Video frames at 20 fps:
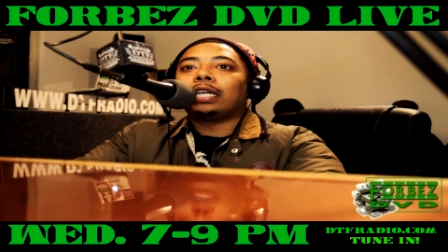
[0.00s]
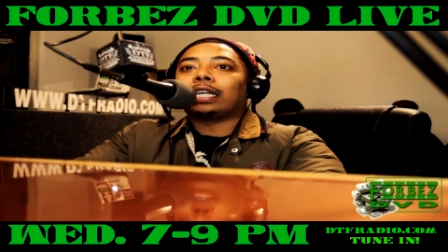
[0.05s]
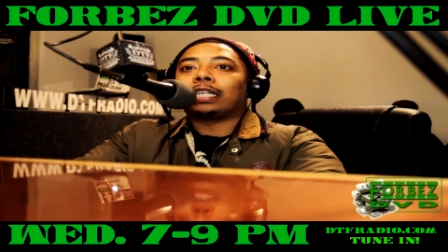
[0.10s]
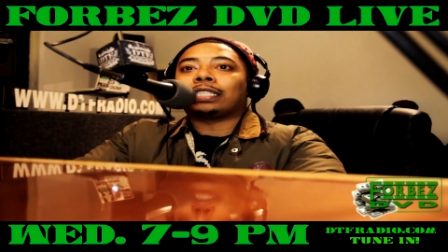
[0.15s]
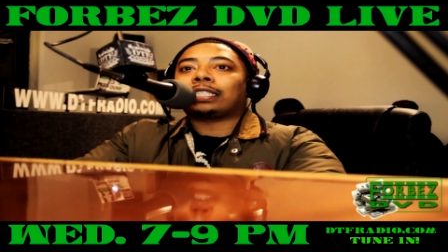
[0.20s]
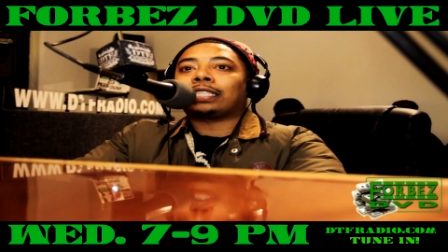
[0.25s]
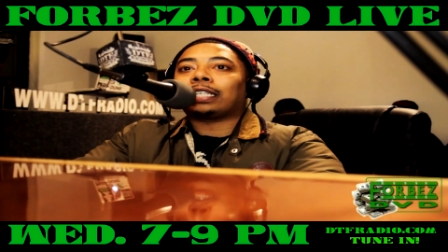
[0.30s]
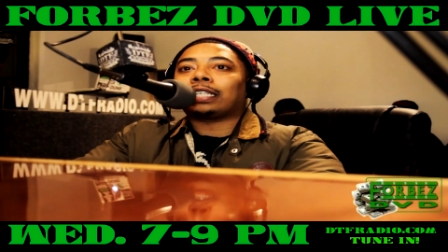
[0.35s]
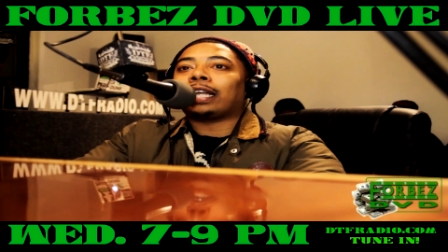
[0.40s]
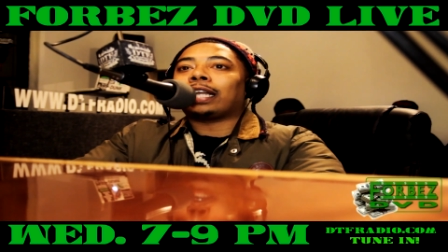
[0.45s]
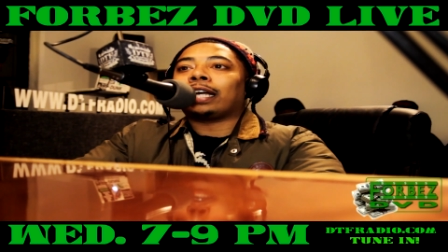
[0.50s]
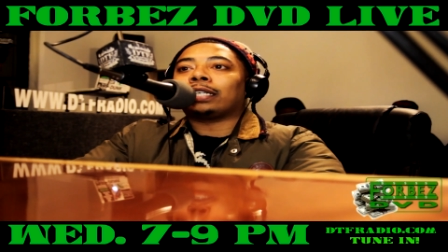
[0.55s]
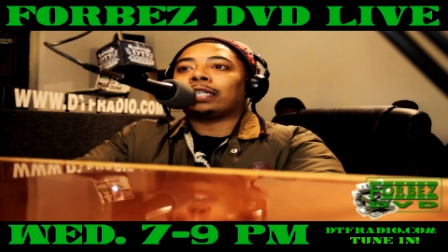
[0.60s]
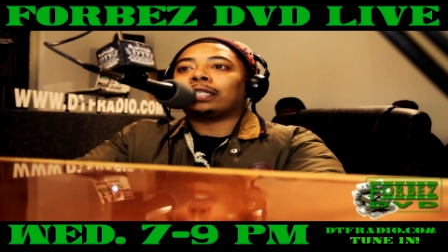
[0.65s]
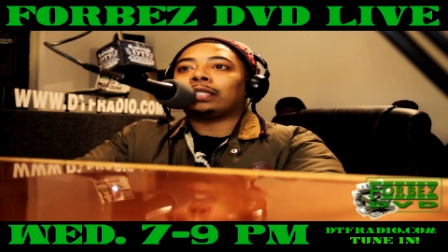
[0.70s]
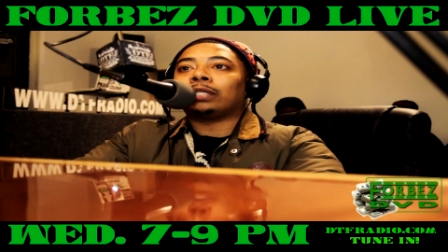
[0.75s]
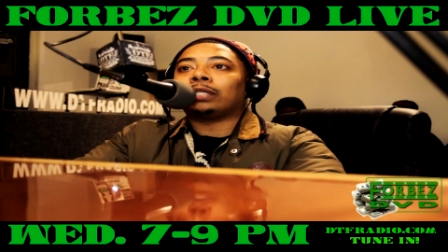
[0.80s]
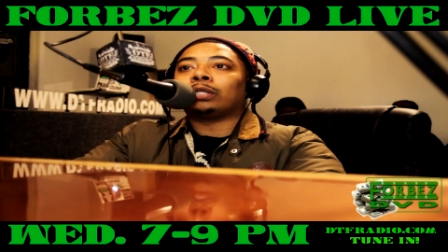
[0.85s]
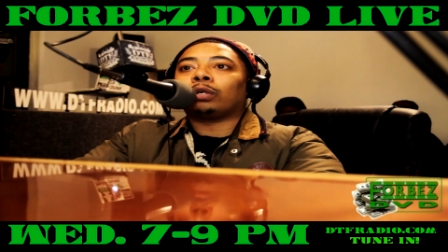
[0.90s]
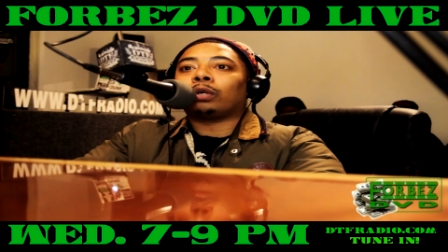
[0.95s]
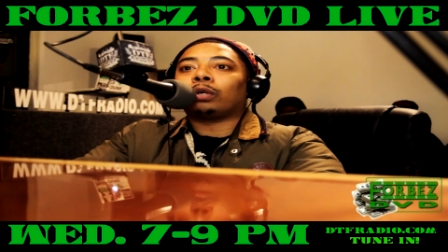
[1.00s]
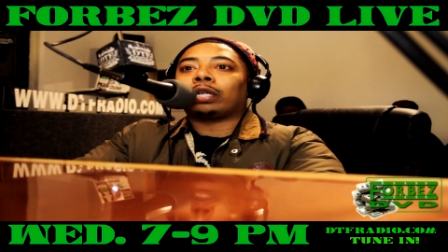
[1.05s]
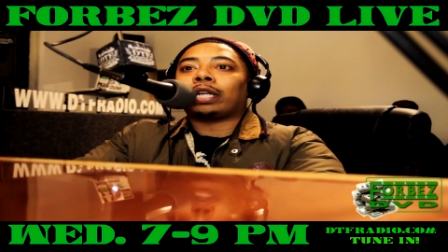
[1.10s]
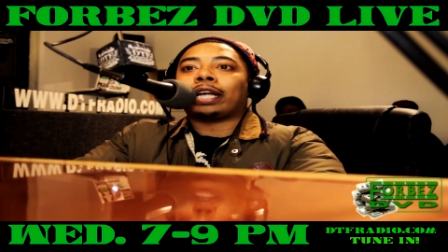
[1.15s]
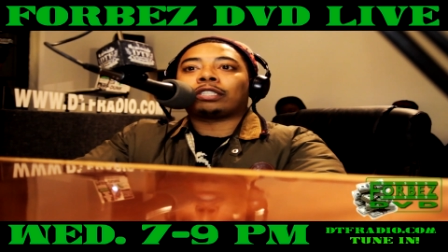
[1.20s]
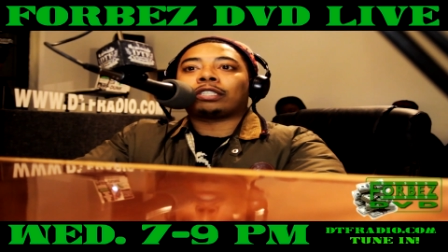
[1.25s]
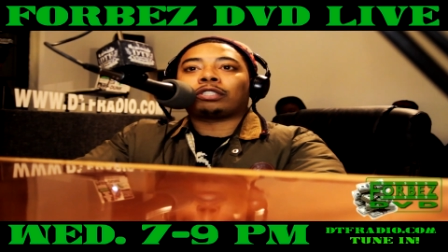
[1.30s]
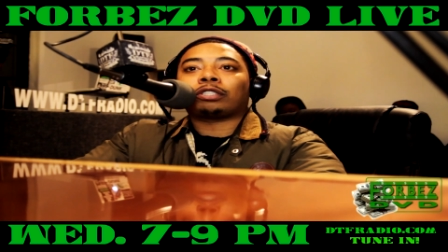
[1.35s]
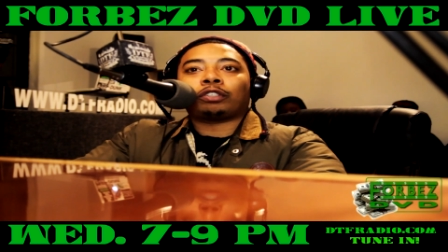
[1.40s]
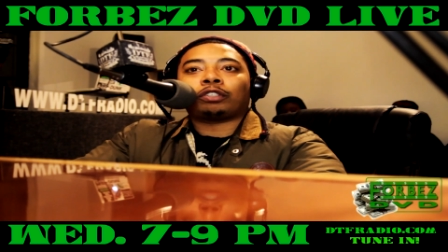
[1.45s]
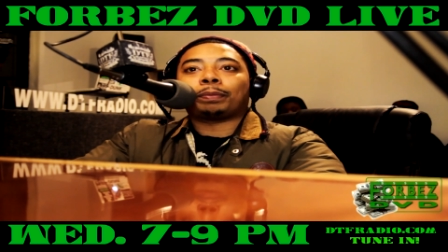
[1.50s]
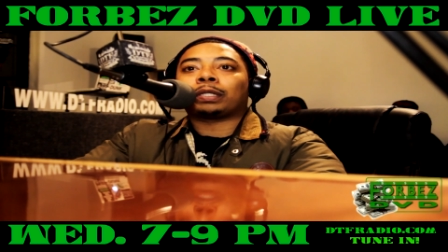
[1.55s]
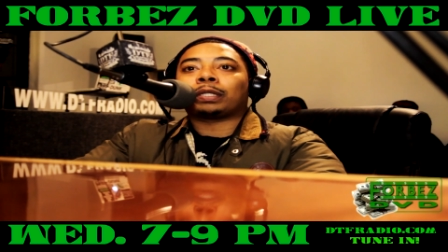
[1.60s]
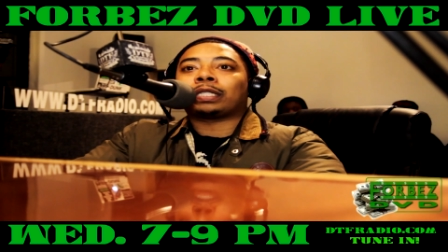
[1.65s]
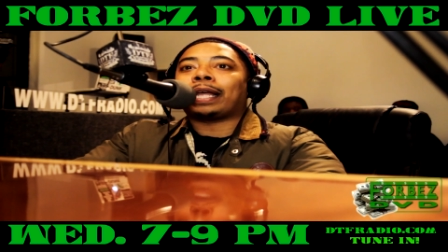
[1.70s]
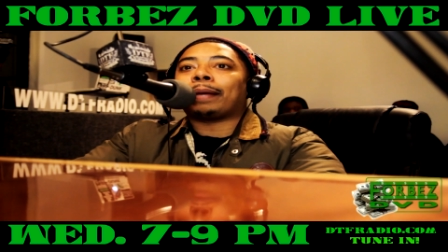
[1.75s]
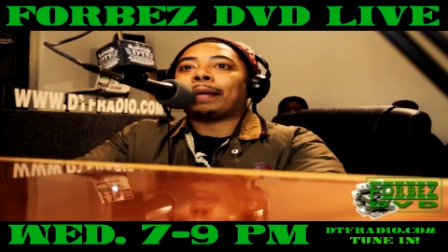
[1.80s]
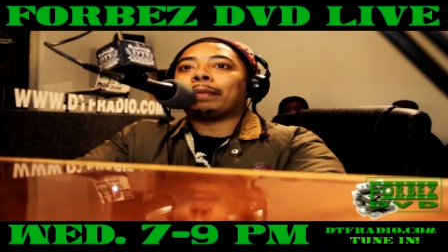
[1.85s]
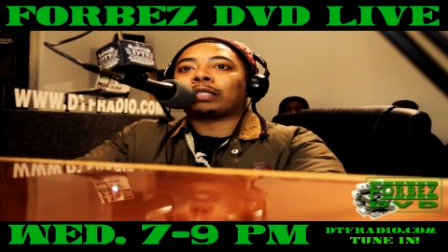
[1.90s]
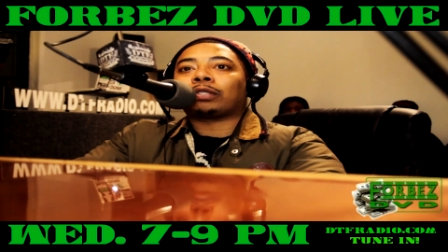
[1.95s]
There's a lot of, you know, a lot of strippers
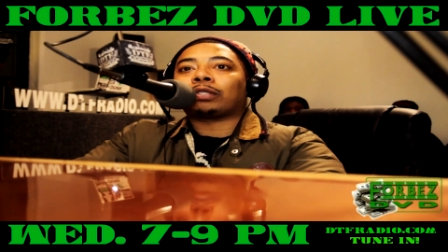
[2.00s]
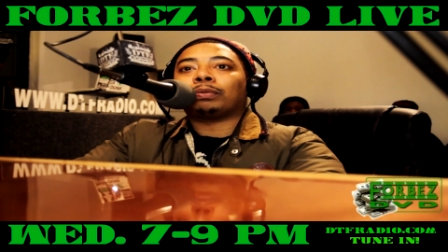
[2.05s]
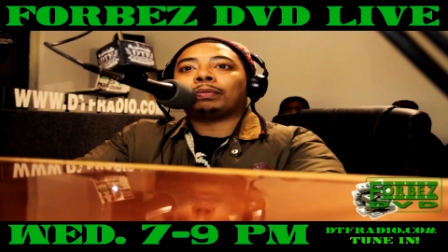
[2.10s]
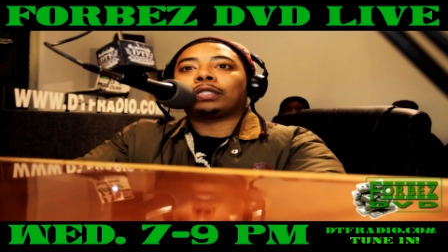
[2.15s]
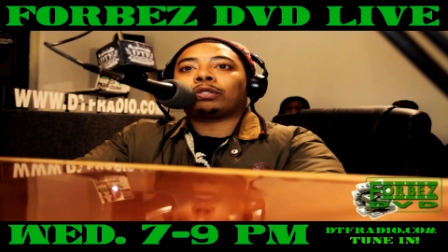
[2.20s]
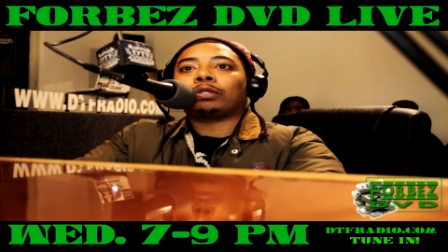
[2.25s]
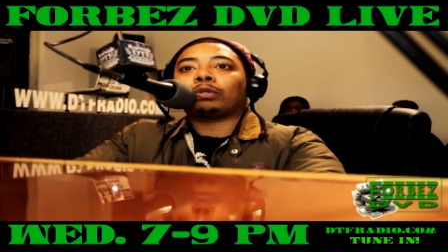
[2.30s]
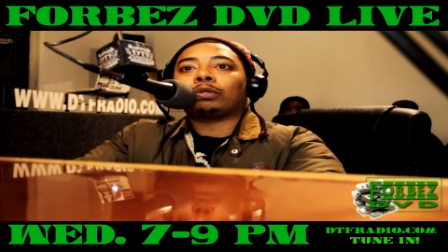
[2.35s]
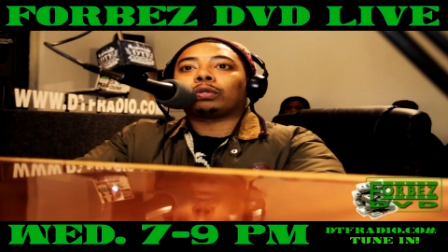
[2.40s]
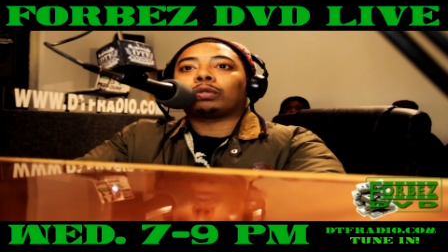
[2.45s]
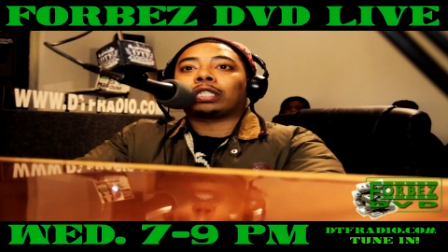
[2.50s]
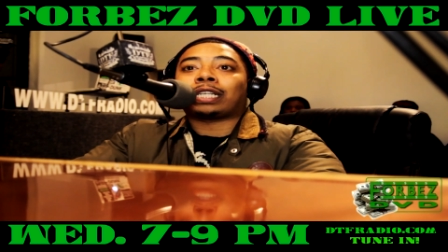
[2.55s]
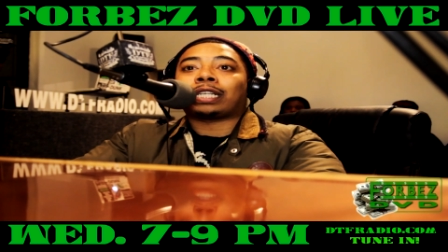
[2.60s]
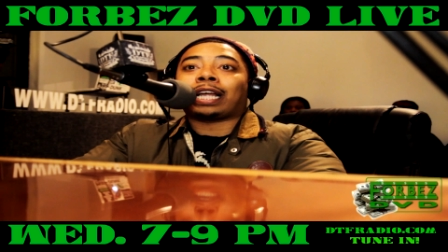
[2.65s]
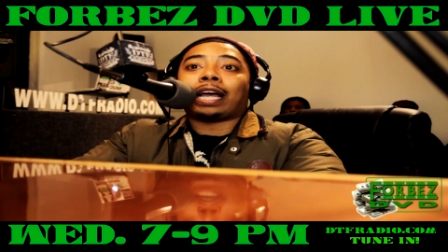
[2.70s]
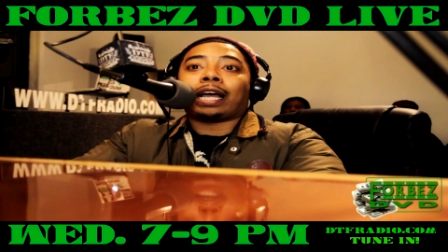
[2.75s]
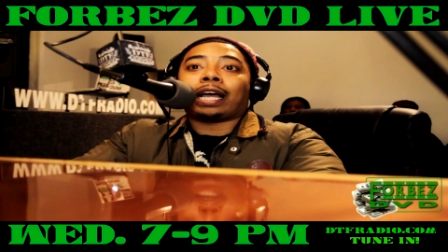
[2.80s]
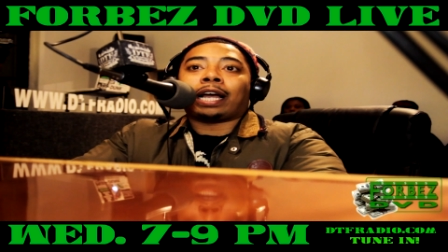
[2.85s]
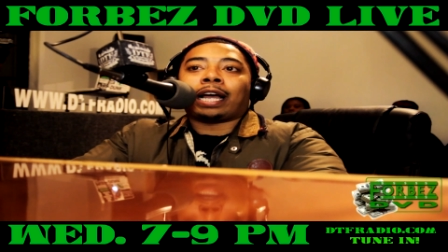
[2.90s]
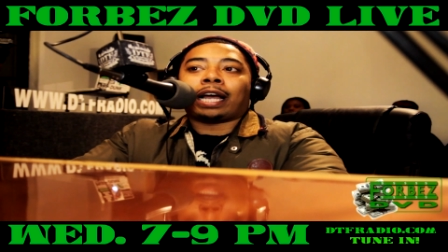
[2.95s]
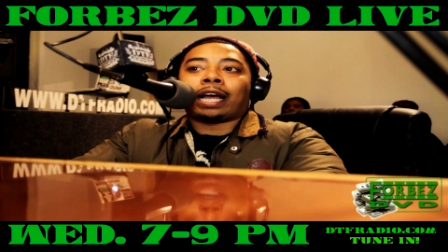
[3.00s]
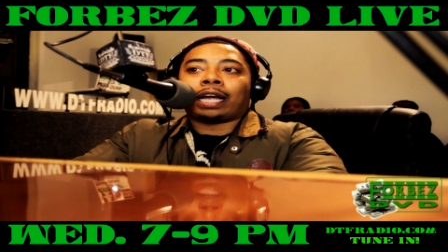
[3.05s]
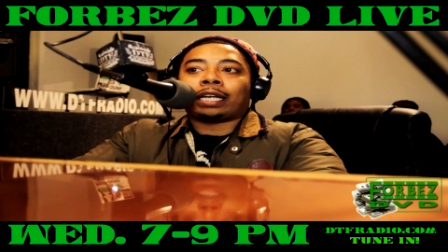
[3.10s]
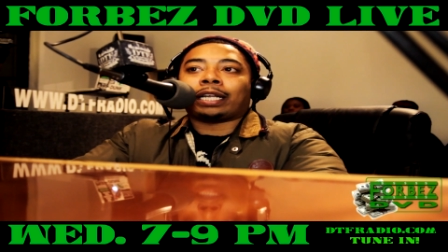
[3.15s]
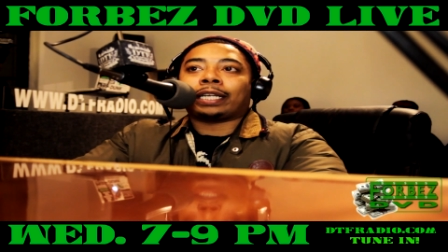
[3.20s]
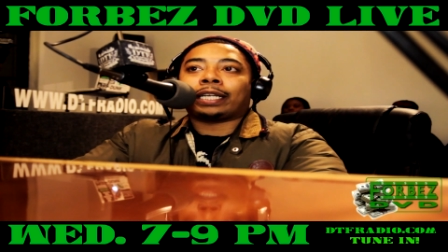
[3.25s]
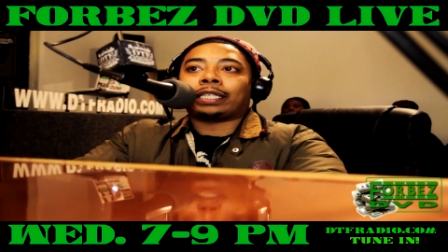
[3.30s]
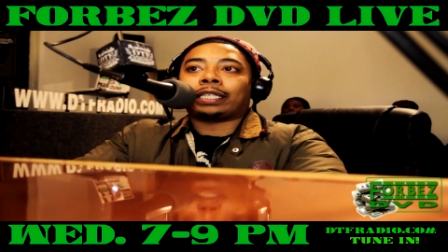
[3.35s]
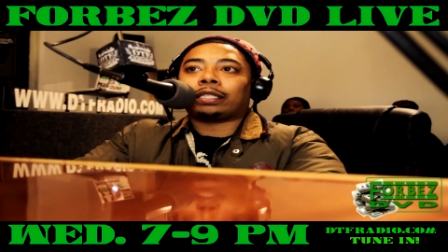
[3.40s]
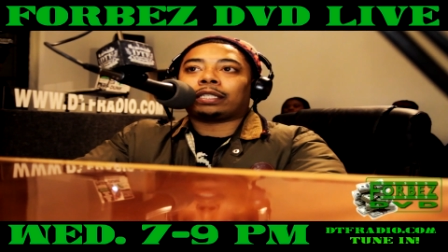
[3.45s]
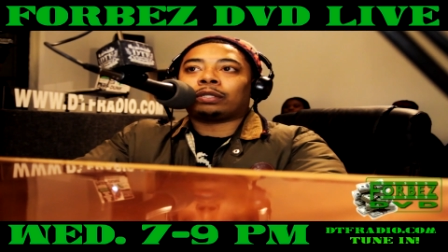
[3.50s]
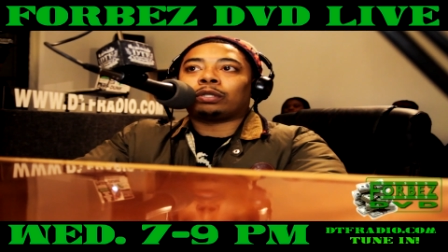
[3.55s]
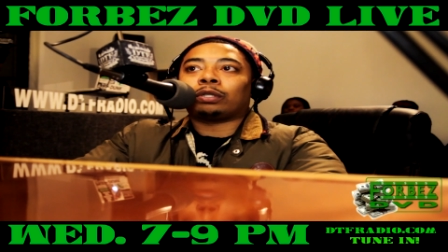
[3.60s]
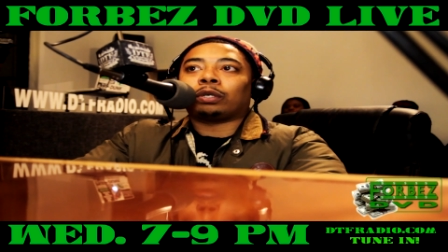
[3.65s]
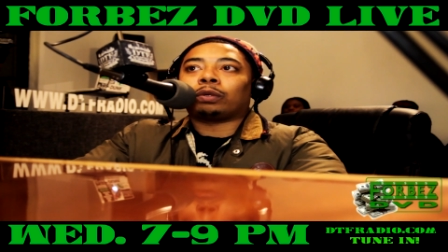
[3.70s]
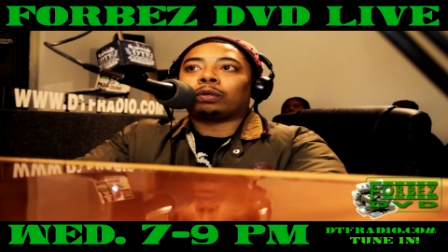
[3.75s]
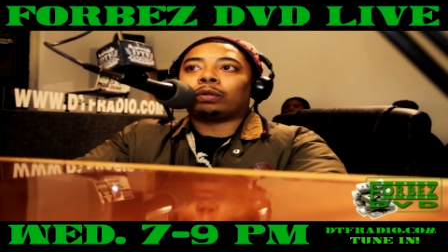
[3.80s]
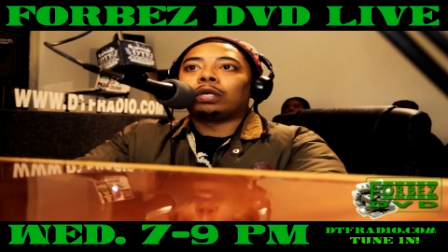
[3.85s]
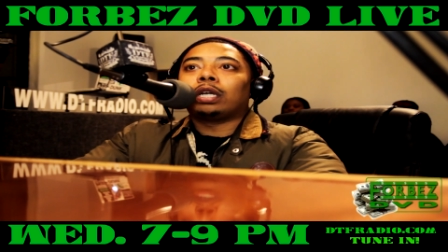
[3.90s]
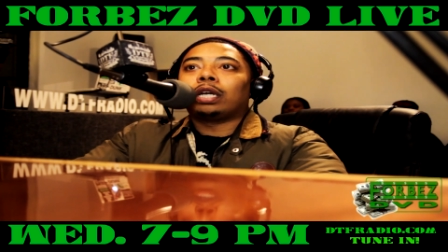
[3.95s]
that mess with me too because I, I, I like, you
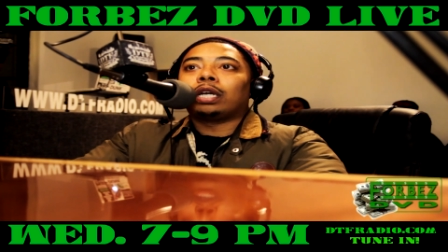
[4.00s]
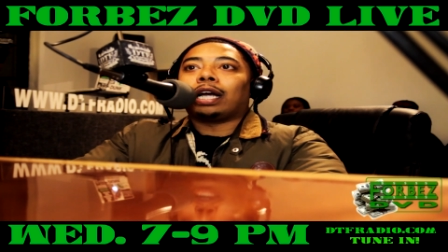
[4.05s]
know,